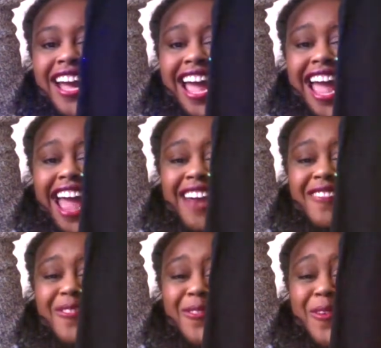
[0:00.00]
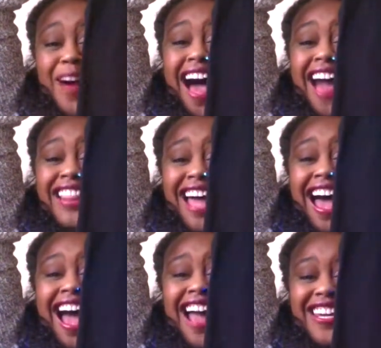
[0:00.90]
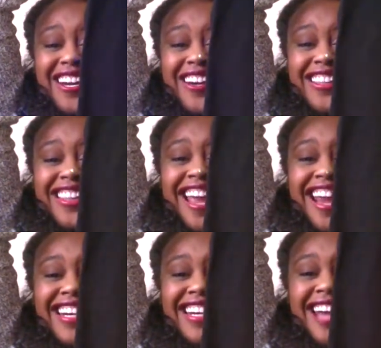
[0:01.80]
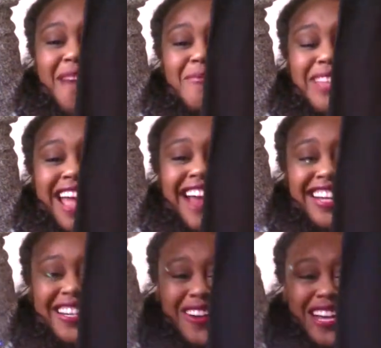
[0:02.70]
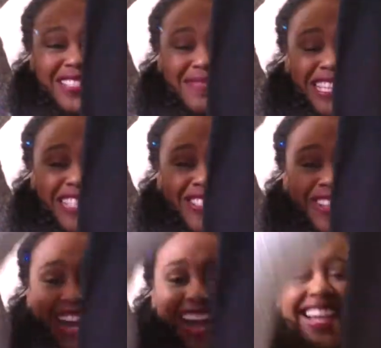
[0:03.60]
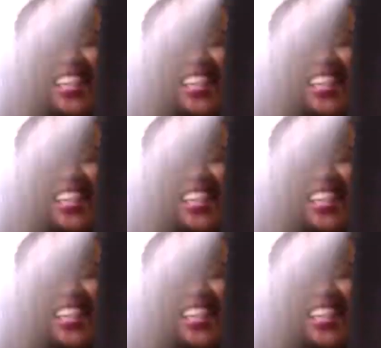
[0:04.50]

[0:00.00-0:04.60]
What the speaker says: and voila, you're lighting up like a Christmas tree.